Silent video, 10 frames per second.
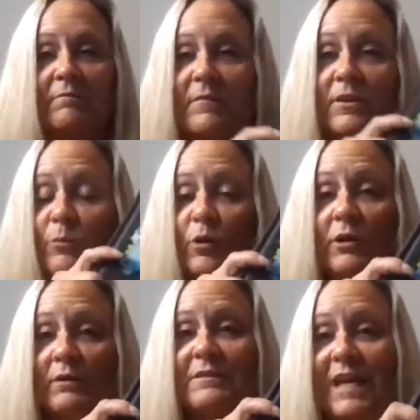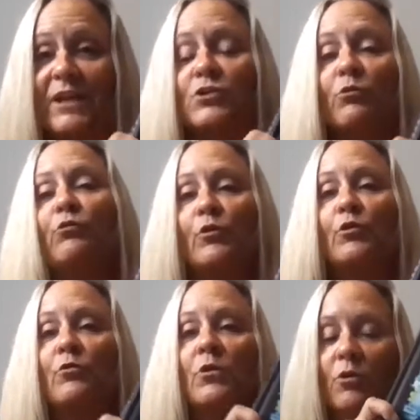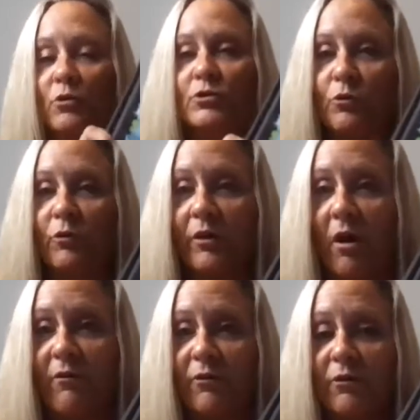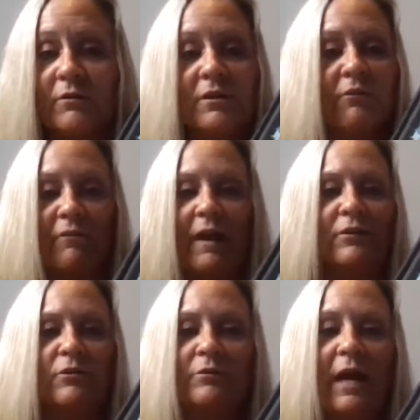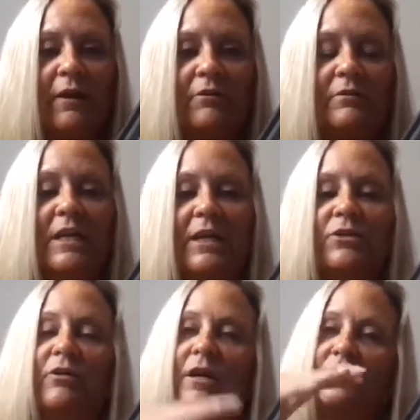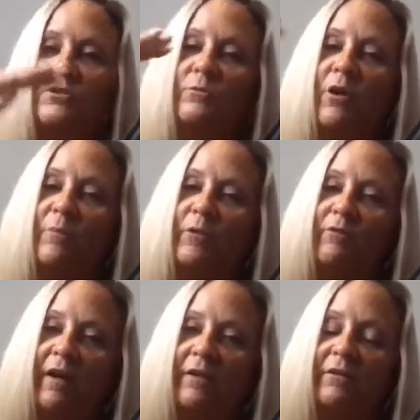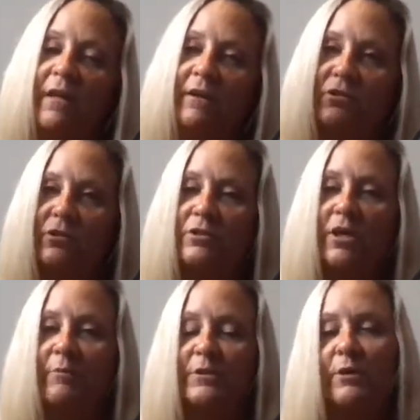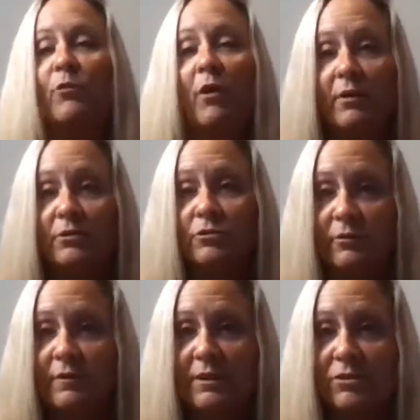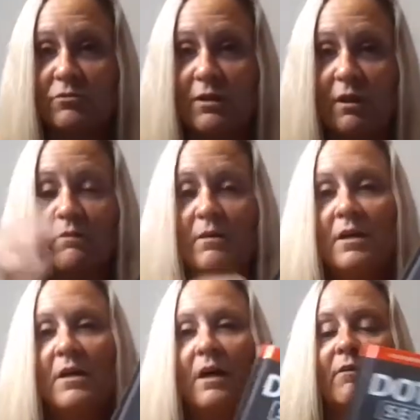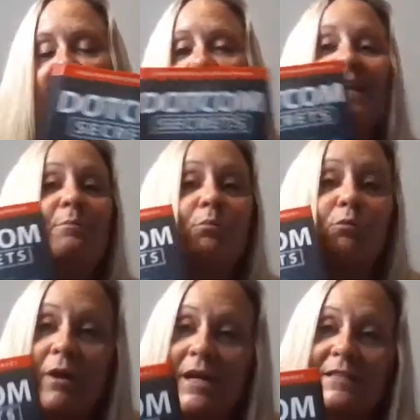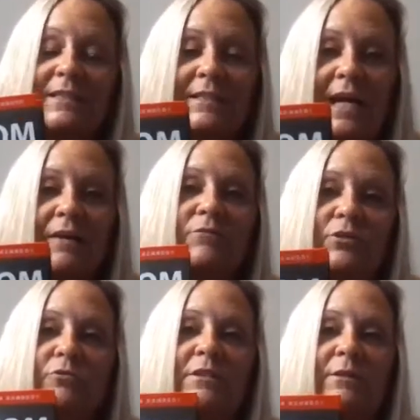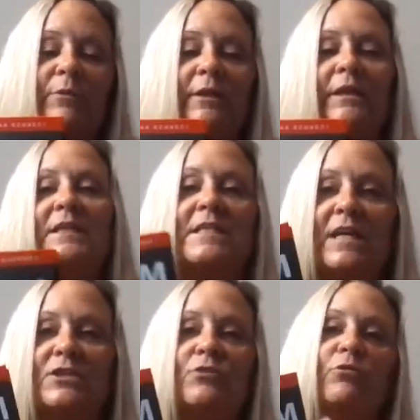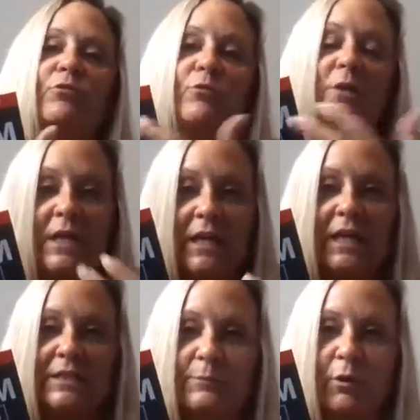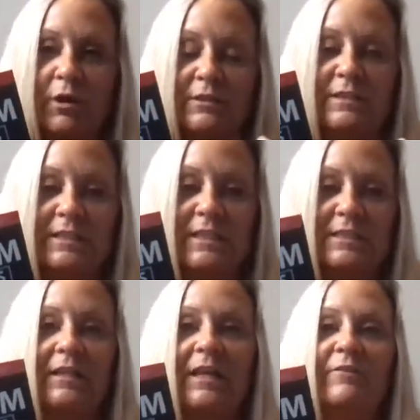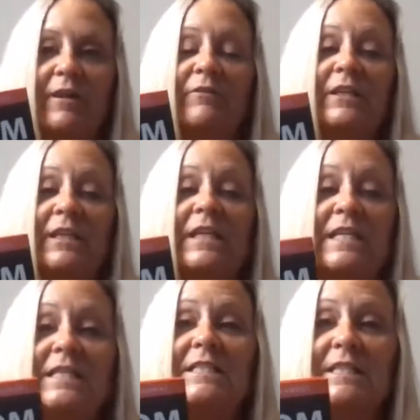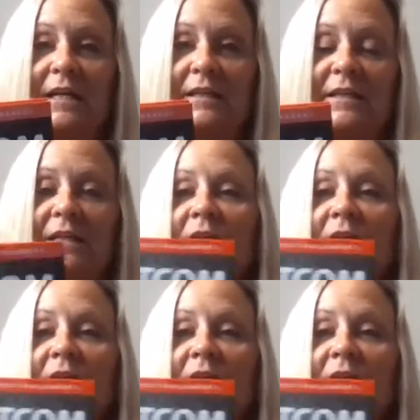The book takes you through hook, story, offer, your value ladder, taking your customer up your value ladder to the top tier product or service that you sell. All right. And it breaks it down so simply. And he takes you through his process and his life and everything that he's done,